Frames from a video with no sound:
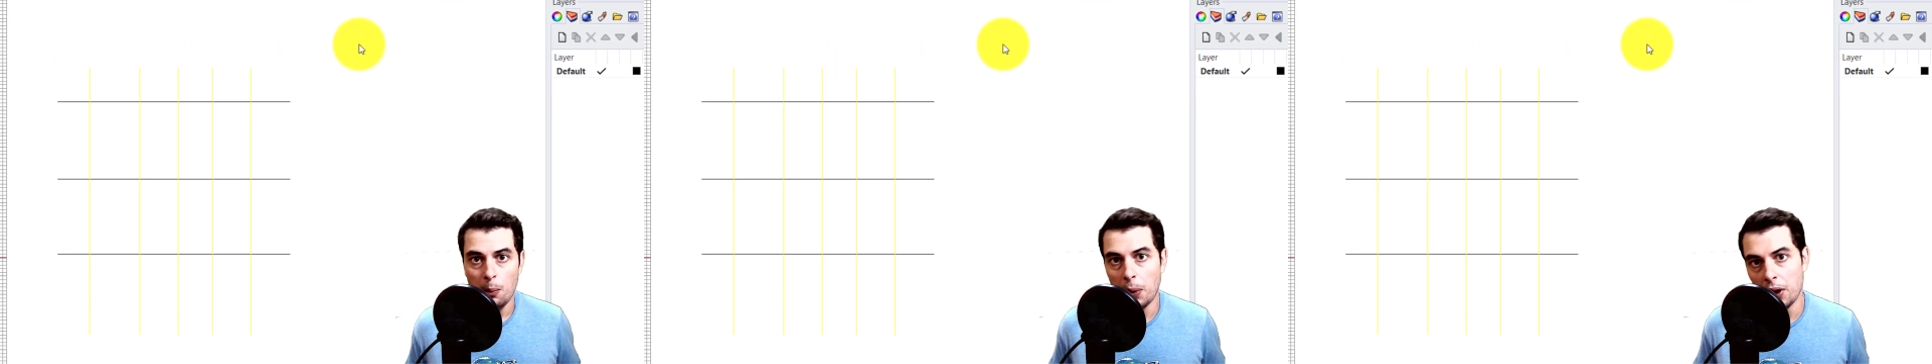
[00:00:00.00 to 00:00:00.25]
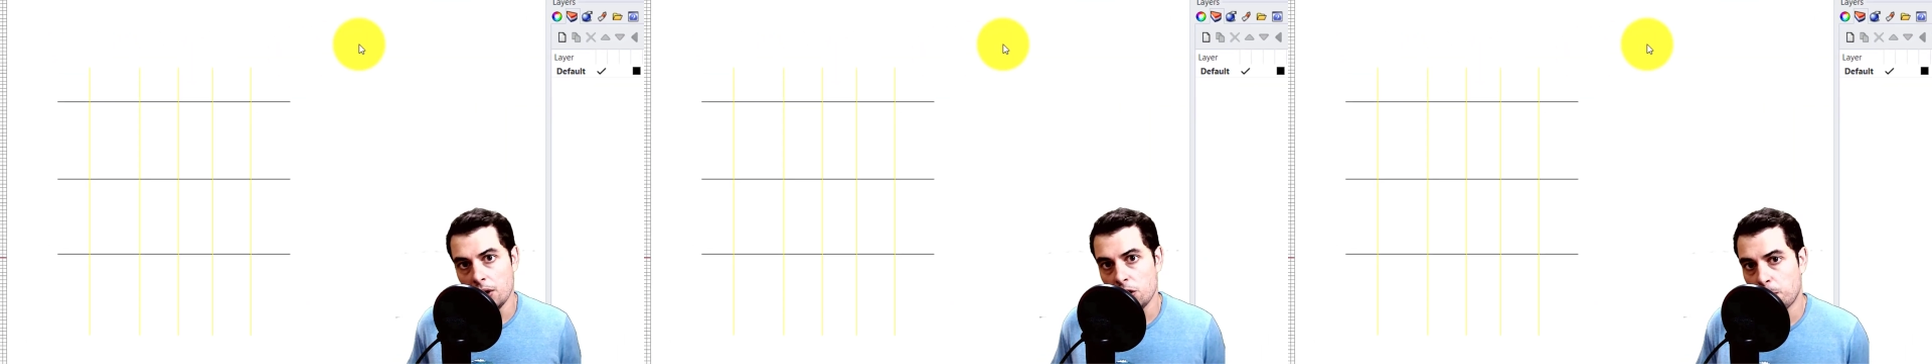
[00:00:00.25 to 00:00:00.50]
But
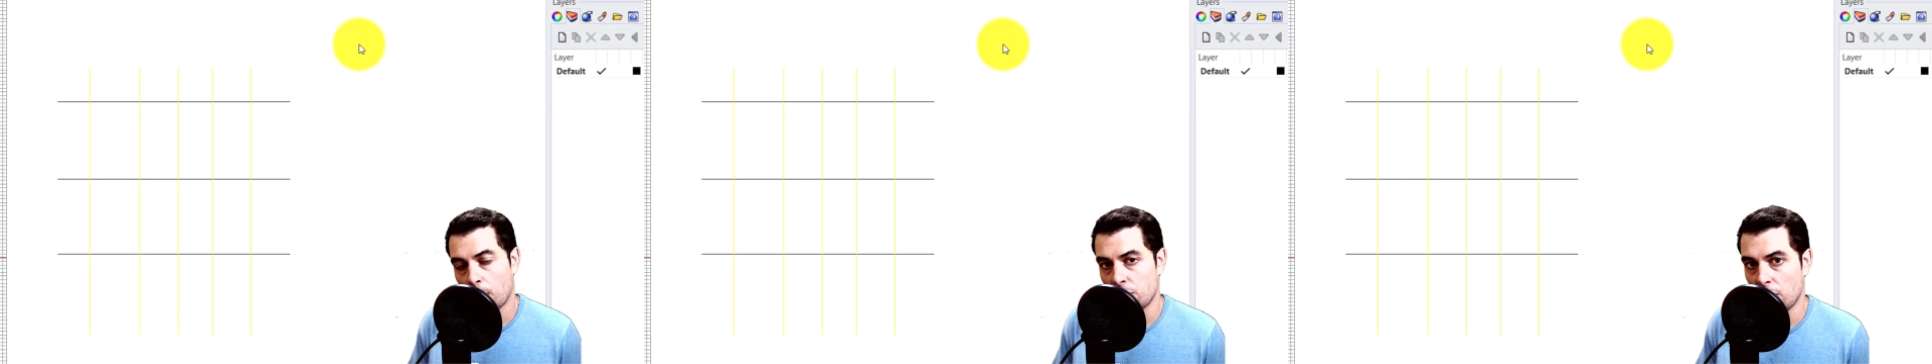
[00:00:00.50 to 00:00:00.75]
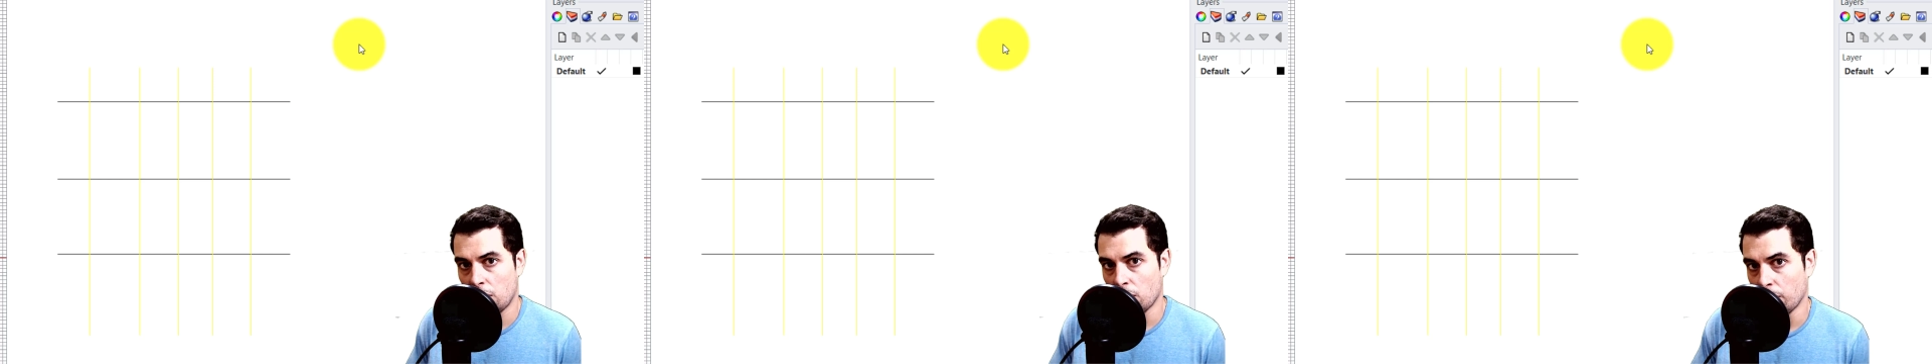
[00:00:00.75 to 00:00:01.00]
in this
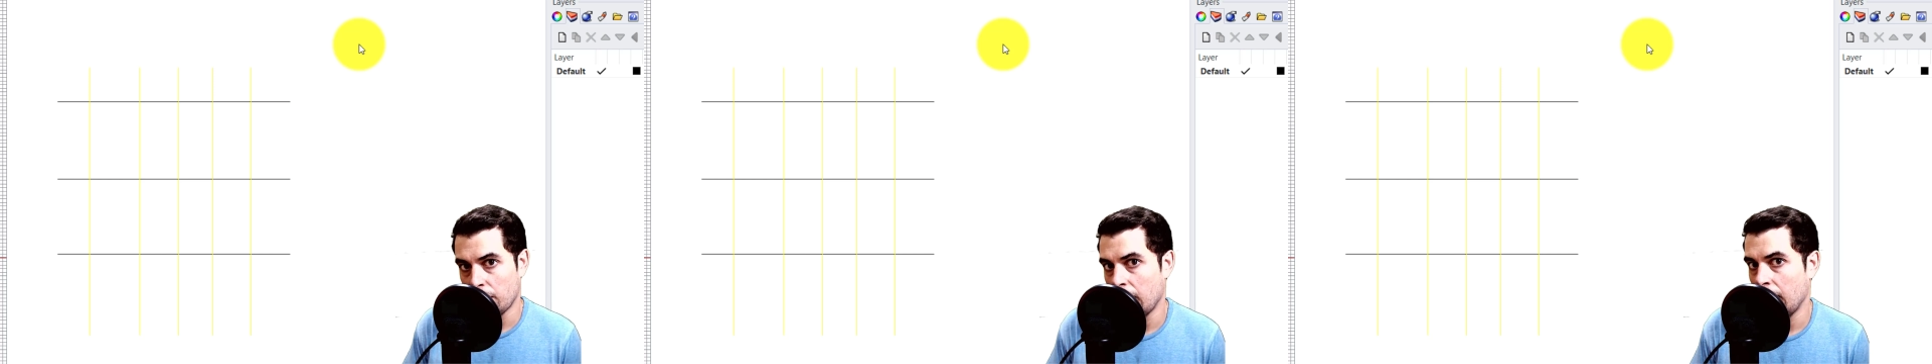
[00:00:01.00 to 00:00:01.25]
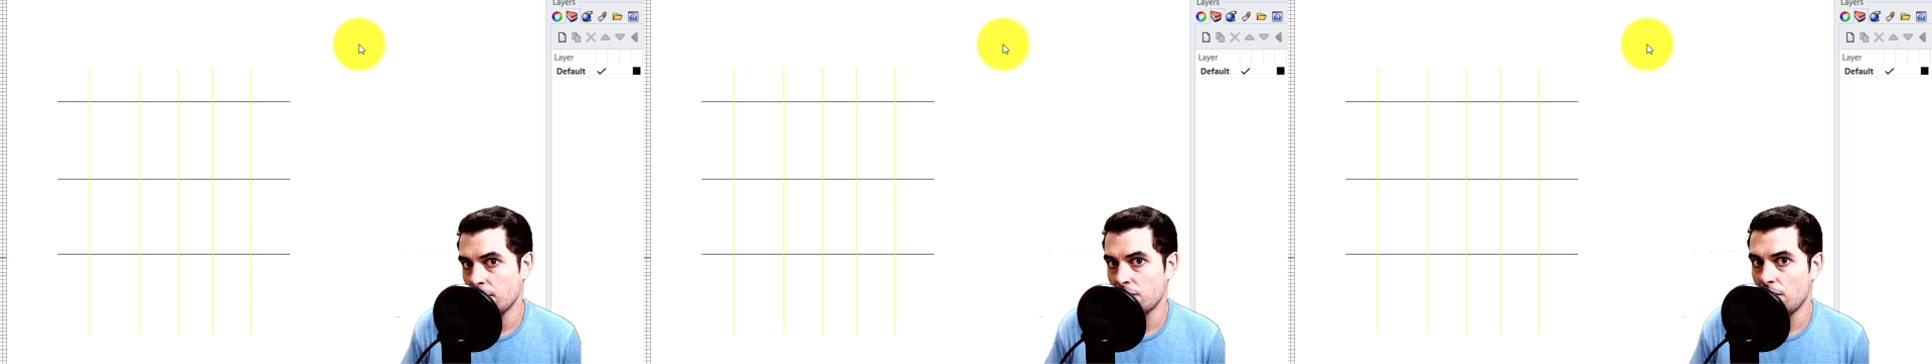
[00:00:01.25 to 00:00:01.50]
particular
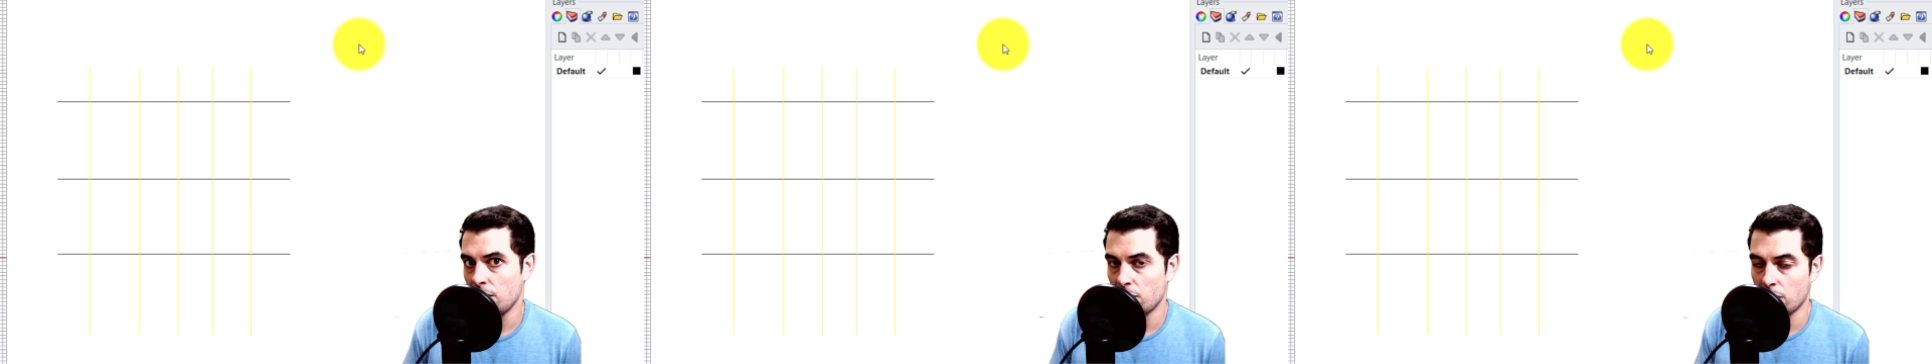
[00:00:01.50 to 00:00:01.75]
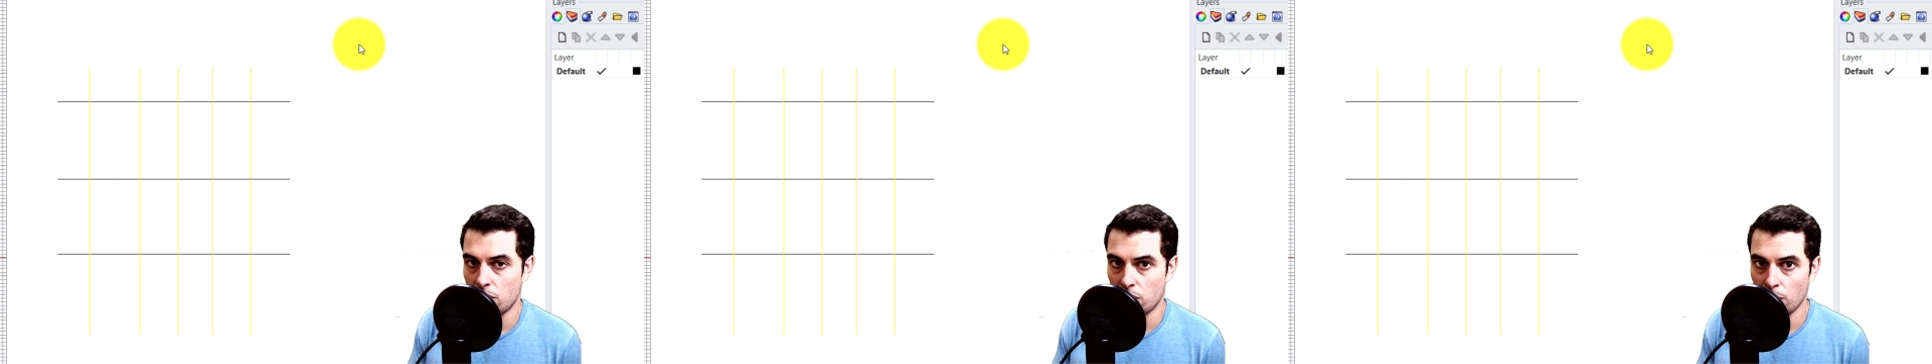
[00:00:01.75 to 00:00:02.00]
case, this
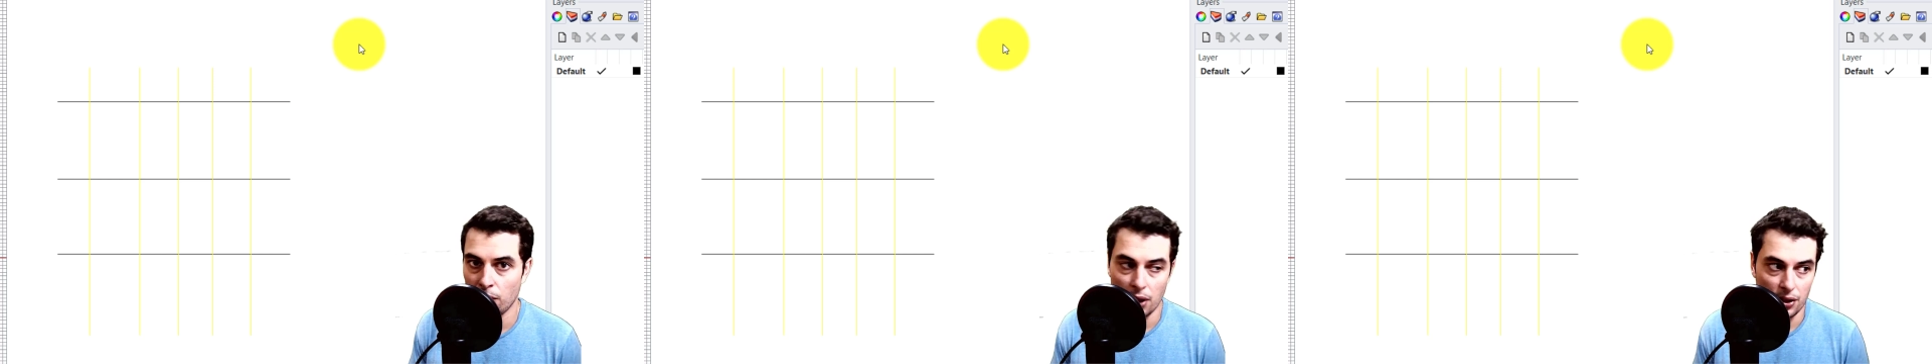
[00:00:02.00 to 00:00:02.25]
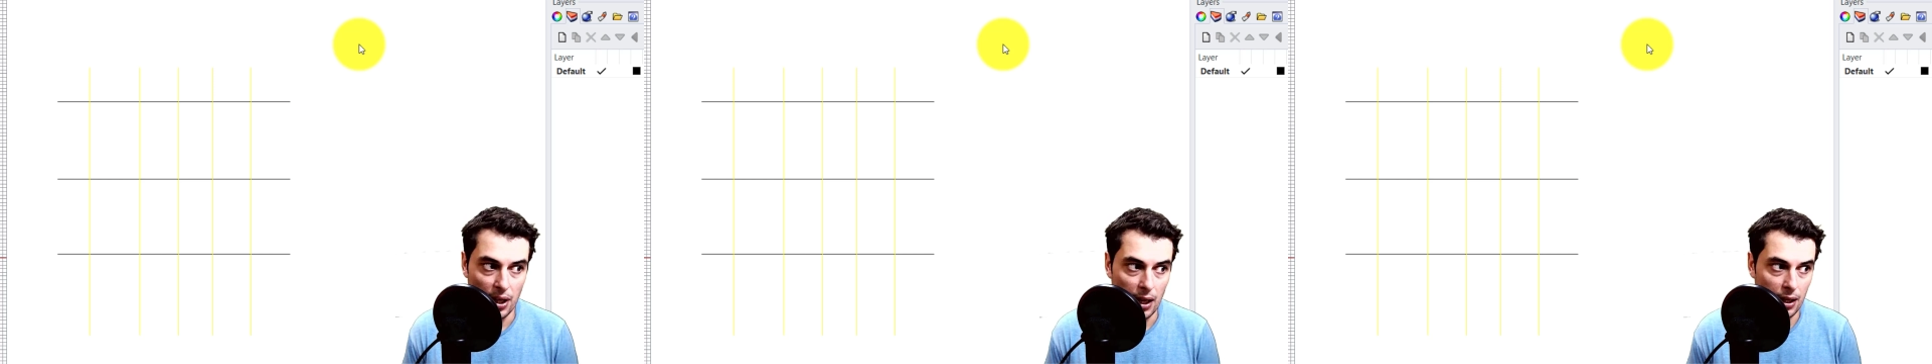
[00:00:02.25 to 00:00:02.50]
student
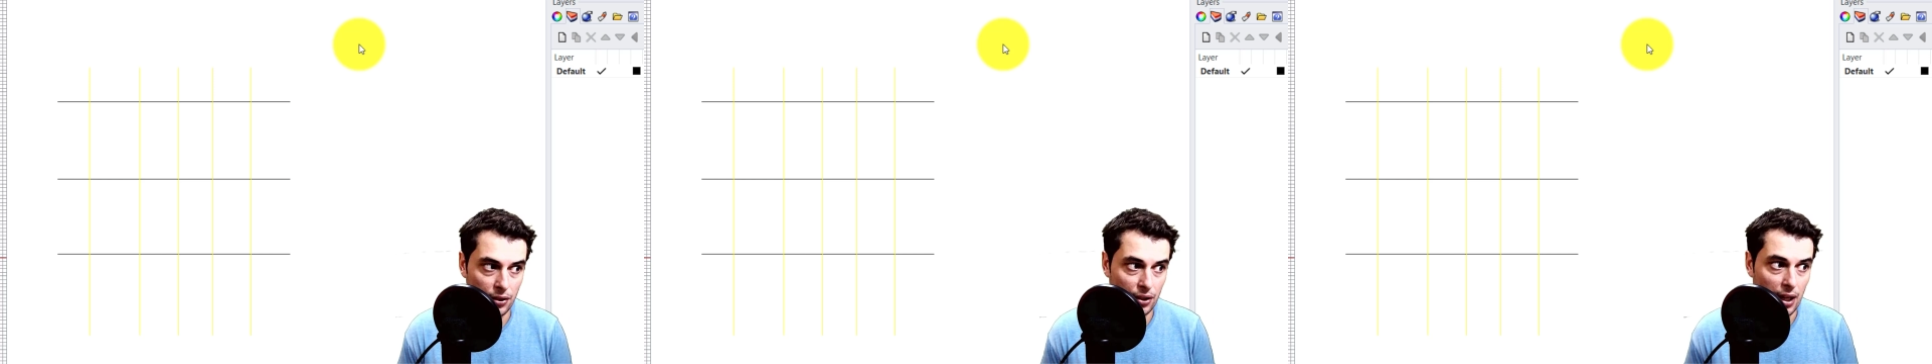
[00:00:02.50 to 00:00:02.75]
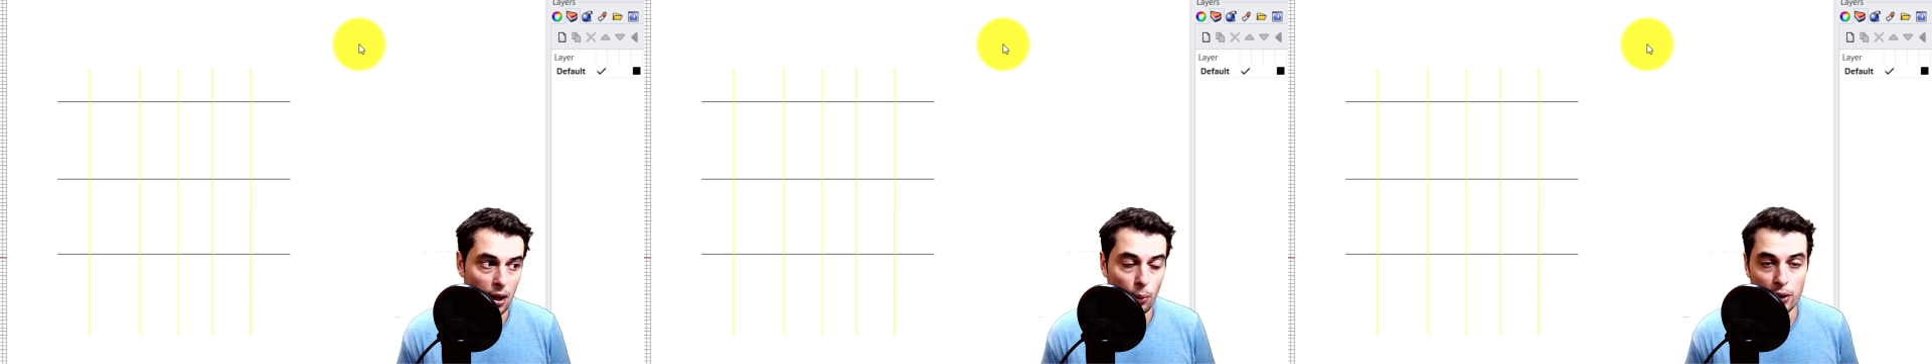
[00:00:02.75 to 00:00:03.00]
has asked
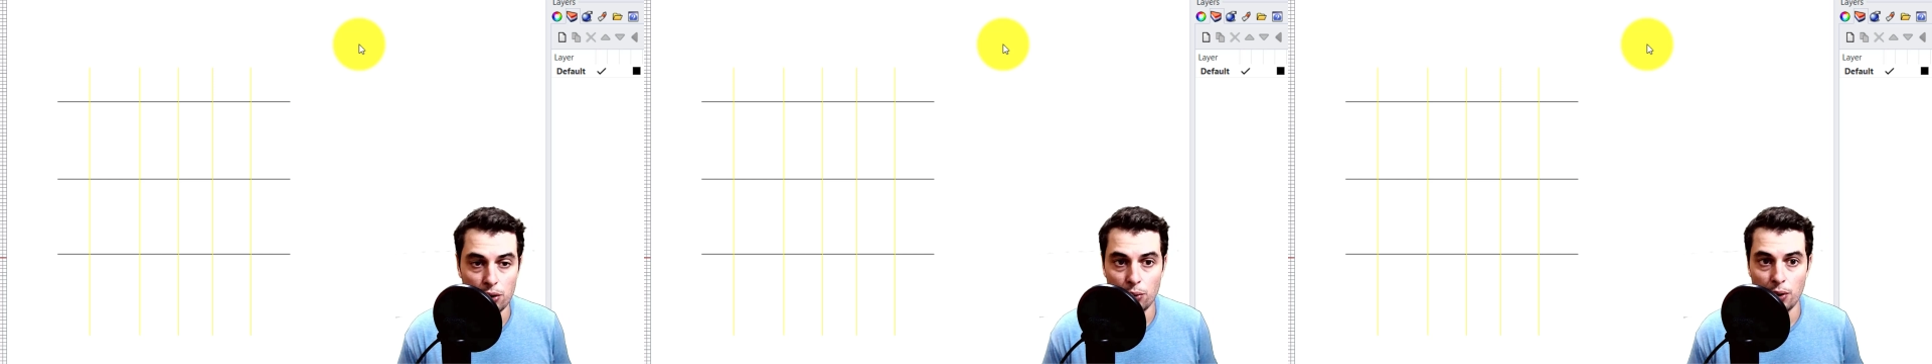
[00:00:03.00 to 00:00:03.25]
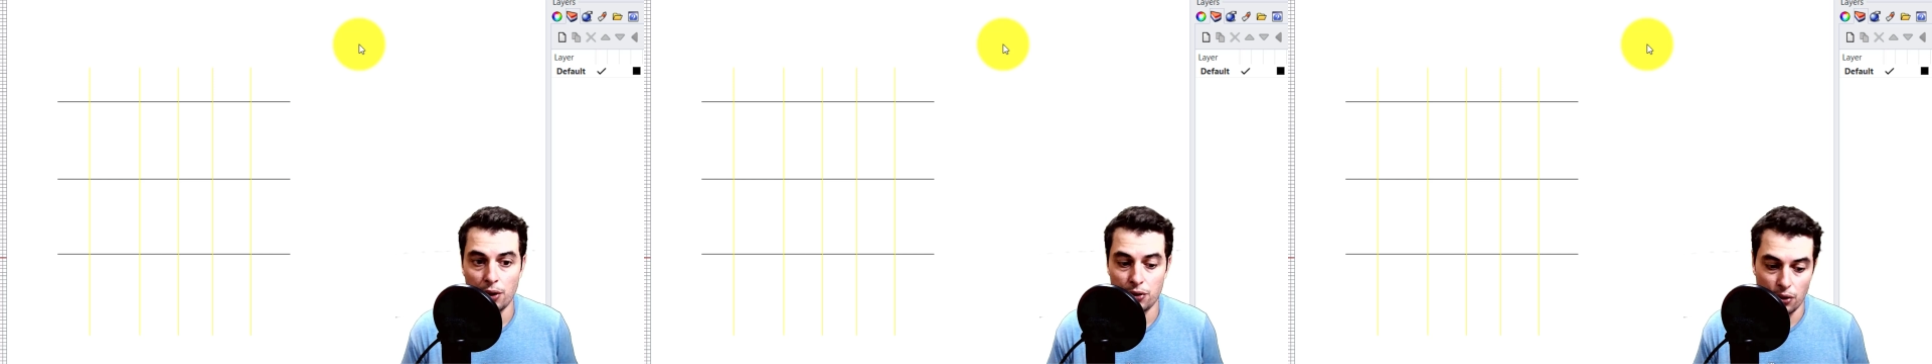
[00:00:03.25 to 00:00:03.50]
how we do
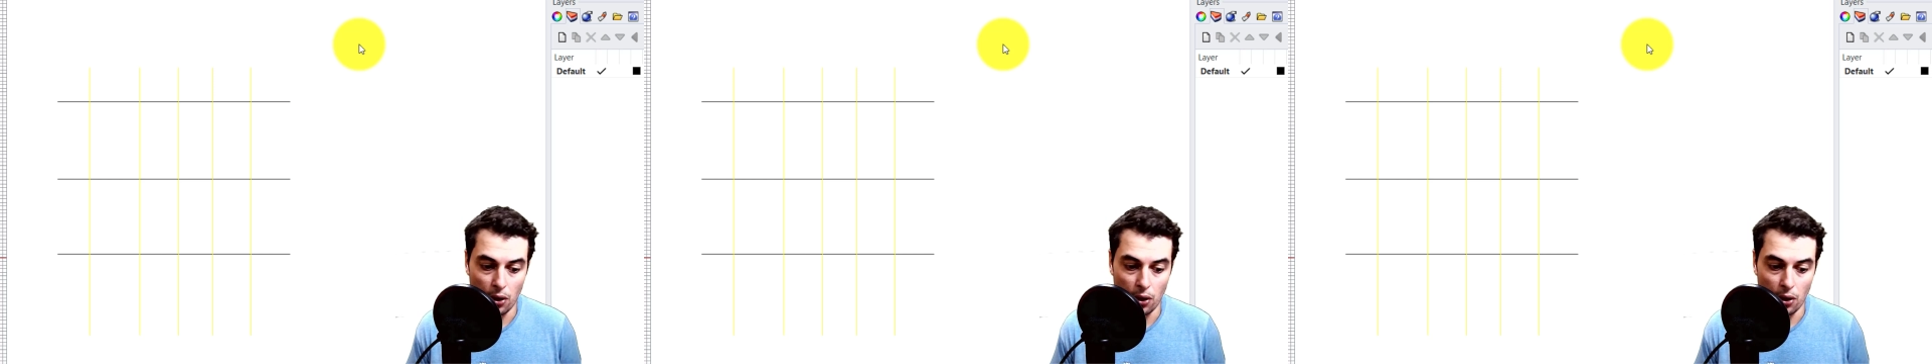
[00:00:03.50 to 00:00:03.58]
this